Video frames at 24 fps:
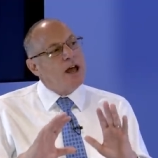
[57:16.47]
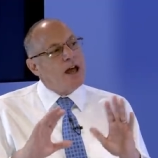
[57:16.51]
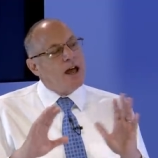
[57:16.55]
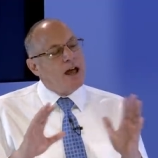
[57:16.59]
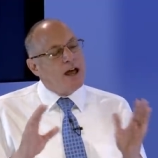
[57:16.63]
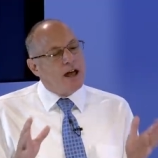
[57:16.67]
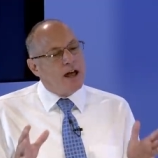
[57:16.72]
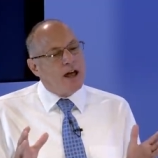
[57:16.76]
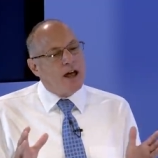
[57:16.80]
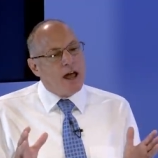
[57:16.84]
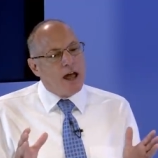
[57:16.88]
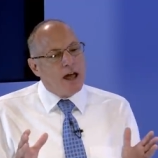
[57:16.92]

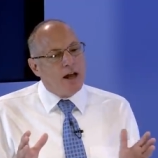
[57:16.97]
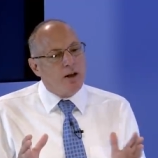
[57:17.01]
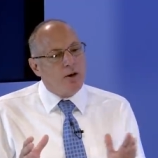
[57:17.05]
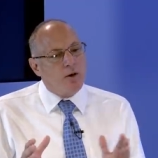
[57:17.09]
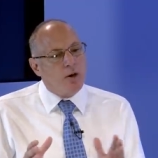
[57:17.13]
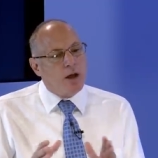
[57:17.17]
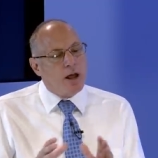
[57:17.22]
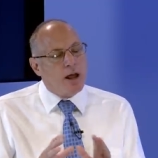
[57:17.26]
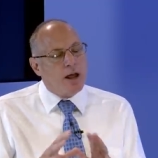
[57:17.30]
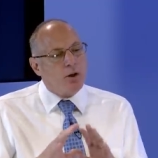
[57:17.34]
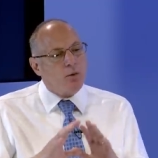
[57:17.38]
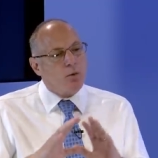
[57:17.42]
and
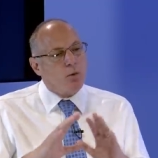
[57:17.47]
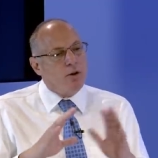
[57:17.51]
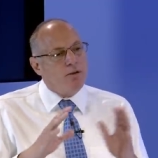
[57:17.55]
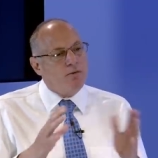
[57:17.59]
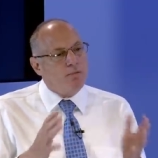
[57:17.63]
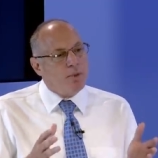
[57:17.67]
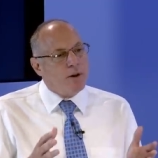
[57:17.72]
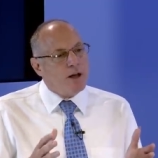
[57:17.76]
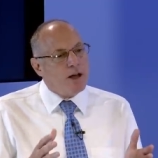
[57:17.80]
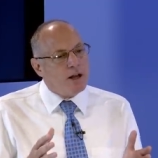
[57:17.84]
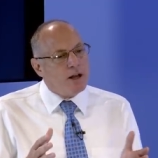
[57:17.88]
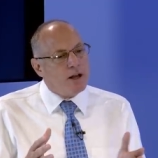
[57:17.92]
and, and
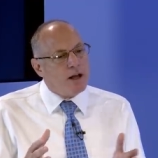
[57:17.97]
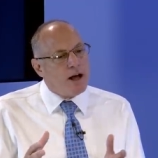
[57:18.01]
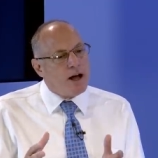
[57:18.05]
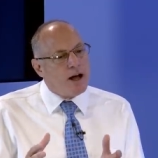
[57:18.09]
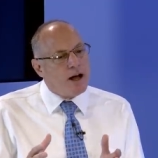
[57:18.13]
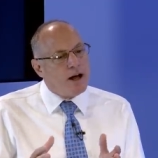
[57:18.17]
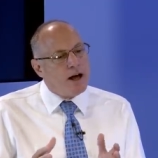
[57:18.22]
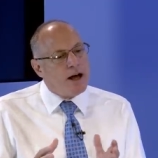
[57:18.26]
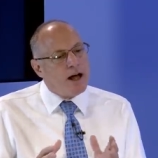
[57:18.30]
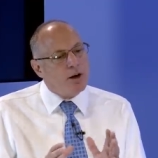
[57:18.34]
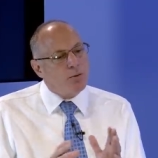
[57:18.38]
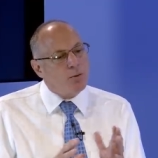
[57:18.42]
we've been
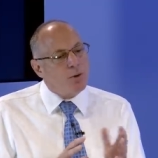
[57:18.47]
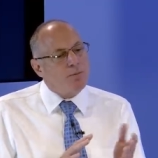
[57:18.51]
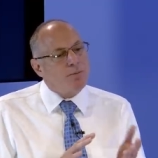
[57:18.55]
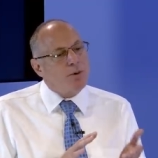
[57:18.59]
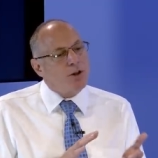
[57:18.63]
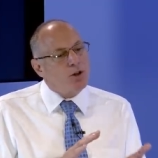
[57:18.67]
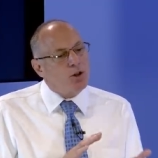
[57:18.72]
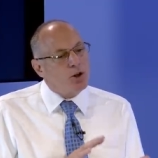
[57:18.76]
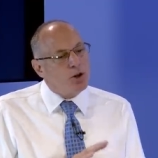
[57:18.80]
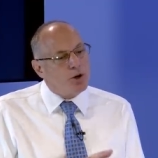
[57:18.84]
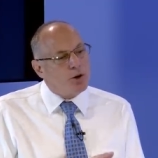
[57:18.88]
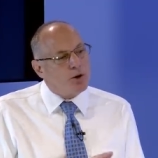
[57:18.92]
uh, and we've
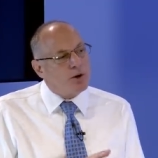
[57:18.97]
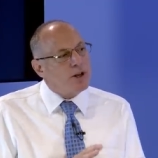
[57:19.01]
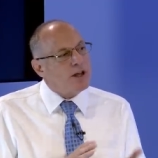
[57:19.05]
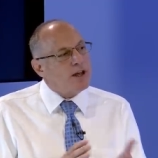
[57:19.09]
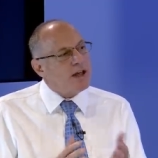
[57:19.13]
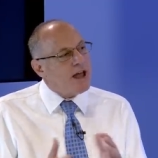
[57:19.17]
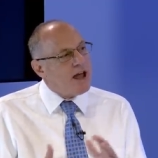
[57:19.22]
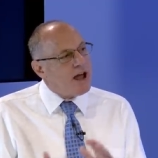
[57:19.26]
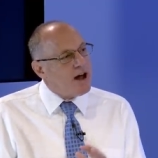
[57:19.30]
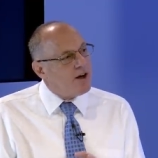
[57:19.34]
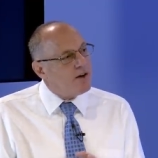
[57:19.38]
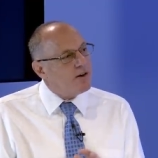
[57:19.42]
been
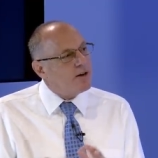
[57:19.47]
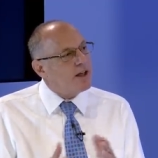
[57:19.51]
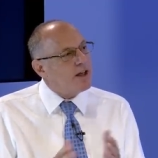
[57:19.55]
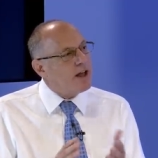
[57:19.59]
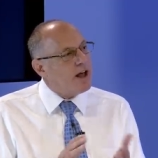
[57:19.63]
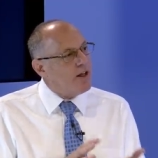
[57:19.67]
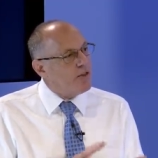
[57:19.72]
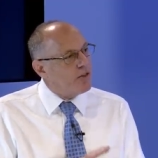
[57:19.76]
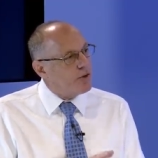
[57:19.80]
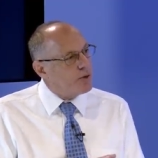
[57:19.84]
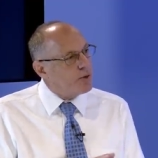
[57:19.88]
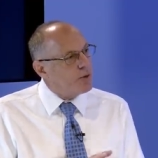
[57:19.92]
learning how to
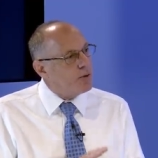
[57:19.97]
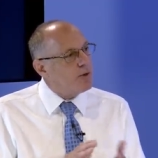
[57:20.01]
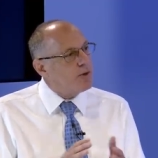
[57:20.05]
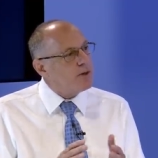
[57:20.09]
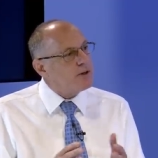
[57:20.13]
get through